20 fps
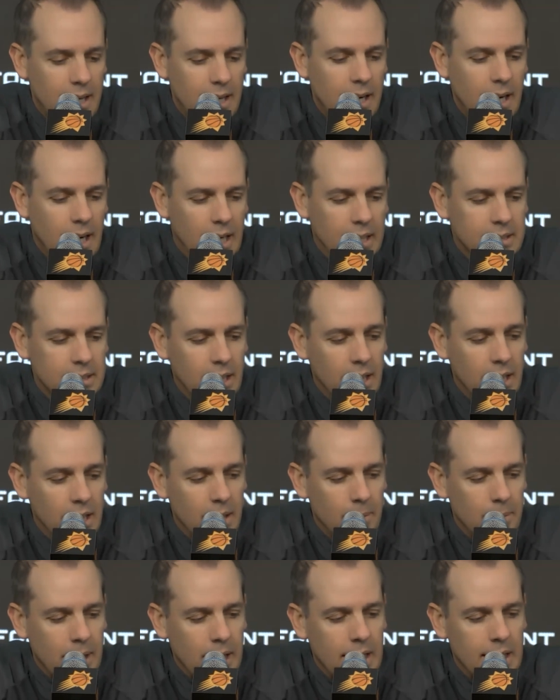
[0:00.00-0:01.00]
Actually, I
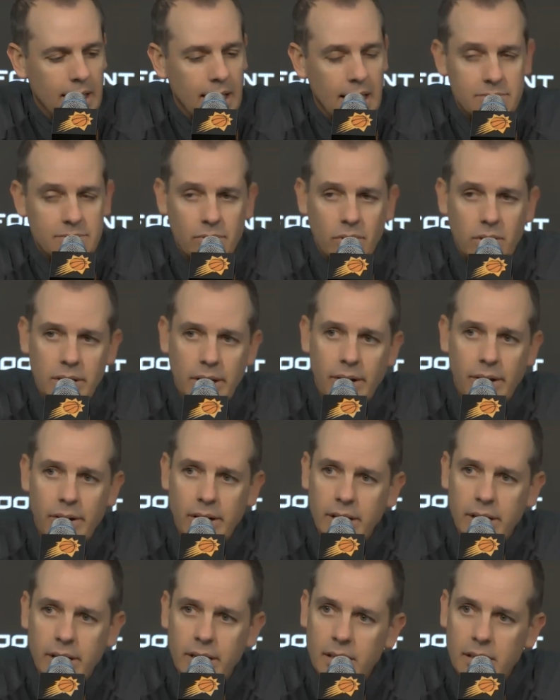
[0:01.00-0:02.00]
mean, I had to ask for
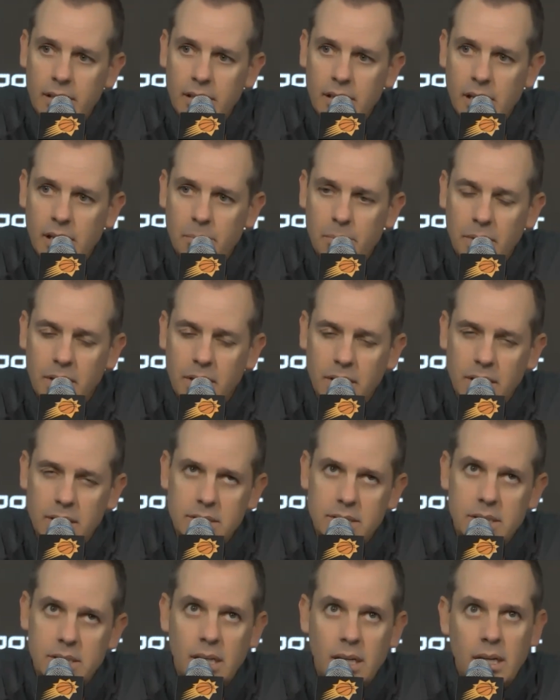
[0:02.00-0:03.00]
clarity
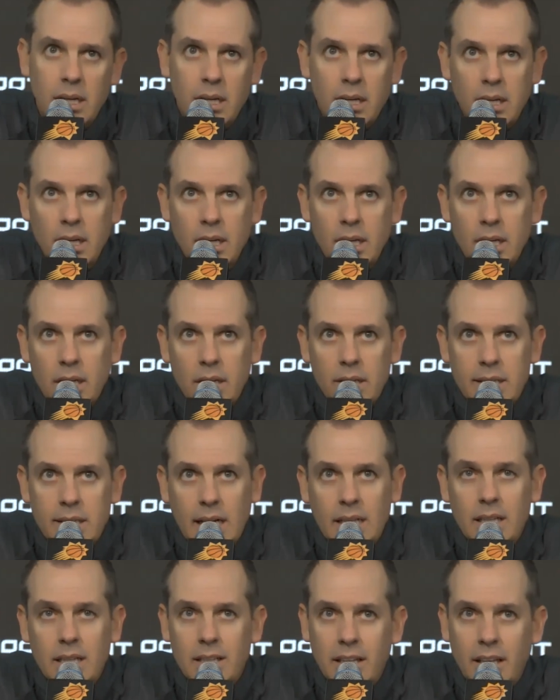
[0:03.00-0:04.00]
because
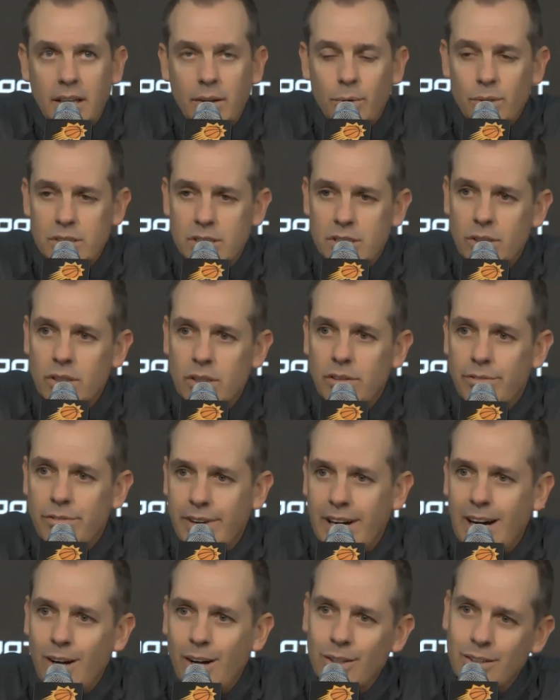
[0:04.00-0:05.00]
technically there was still a
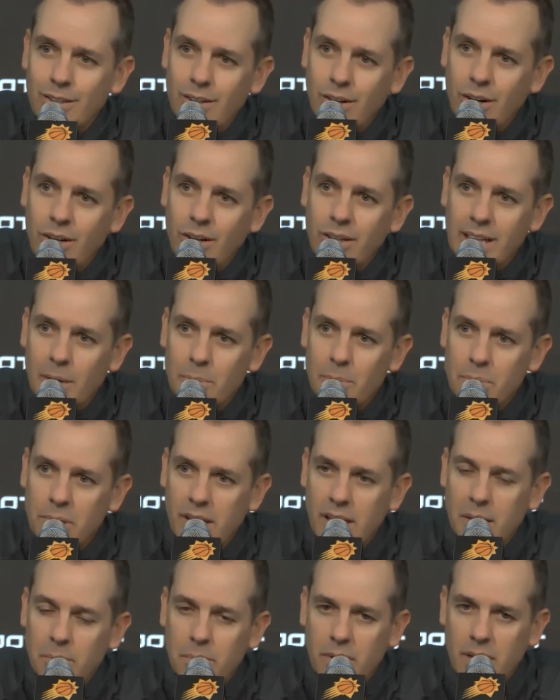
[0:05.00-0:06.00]
foul on that
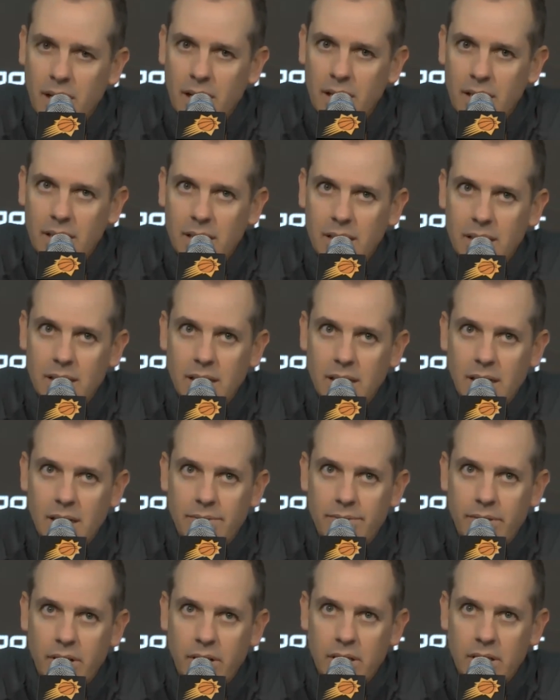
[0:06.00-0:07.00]
play, but I
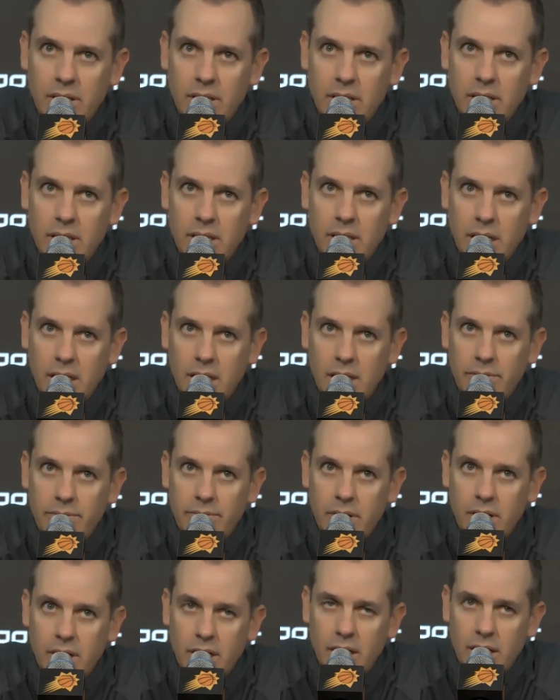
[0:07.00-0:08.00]
felt like if
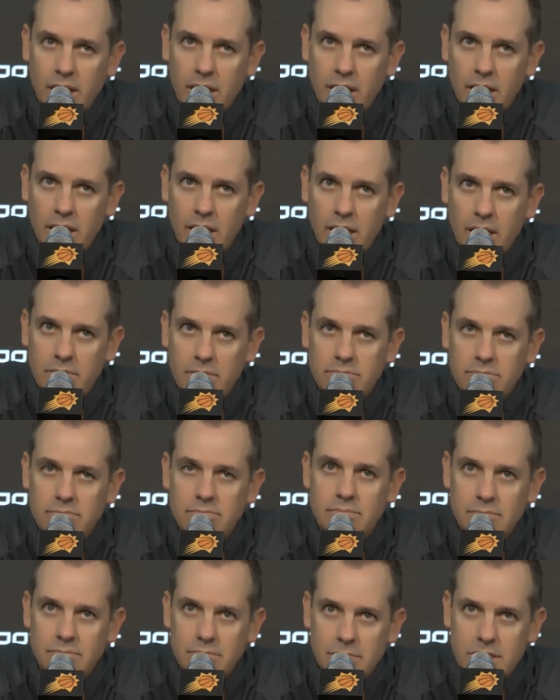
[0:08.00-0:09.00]
I
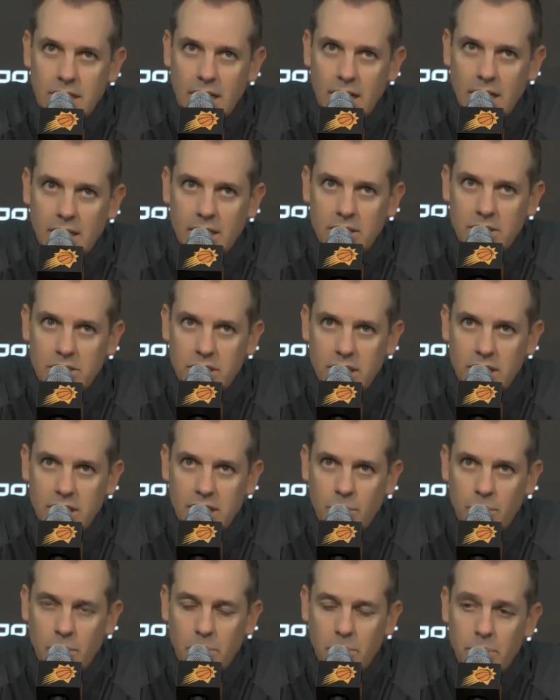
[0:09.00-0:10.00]
challenged it,
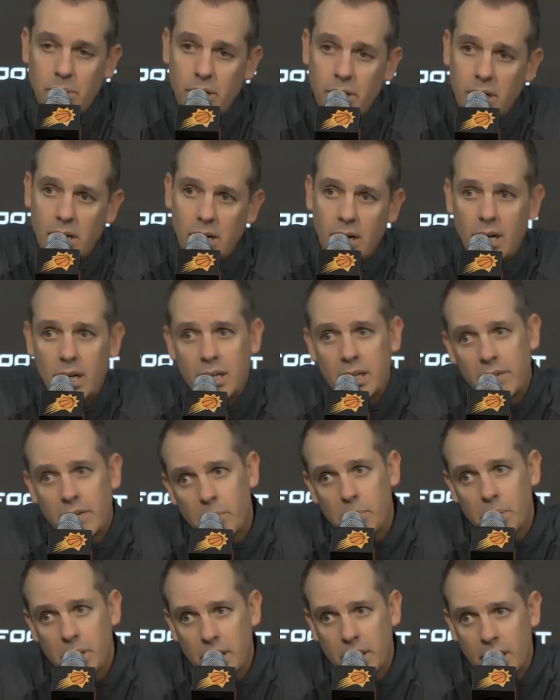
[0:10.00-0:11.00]
they would put it on a
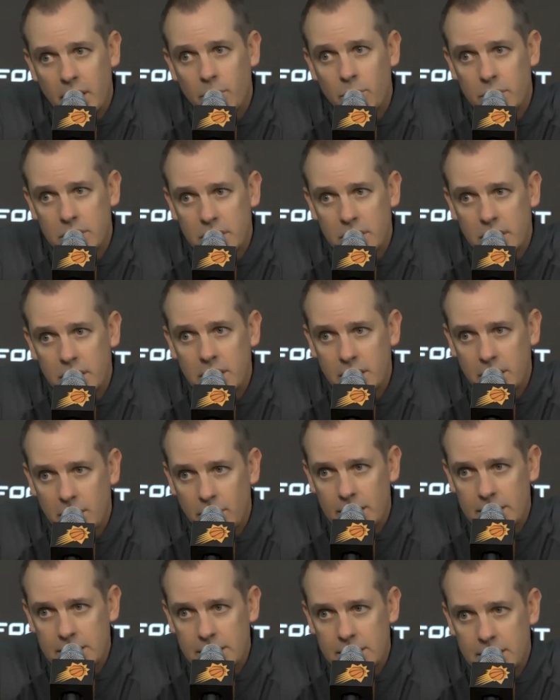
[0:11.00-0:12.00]
different player, which they did,
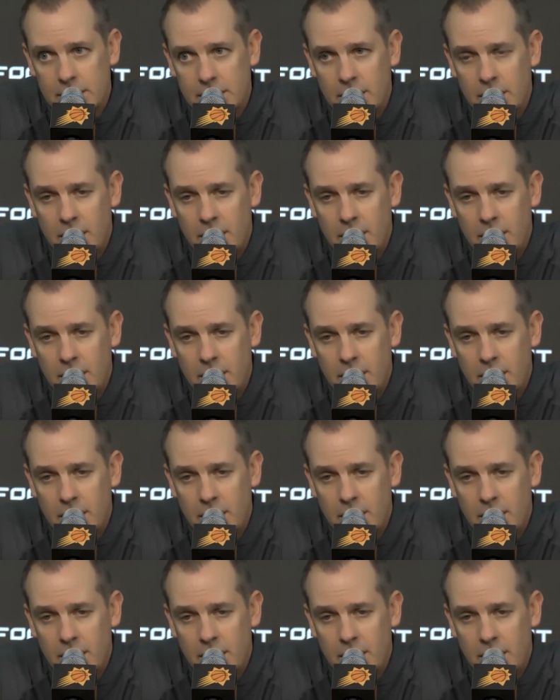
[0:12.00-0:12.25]
Grayson.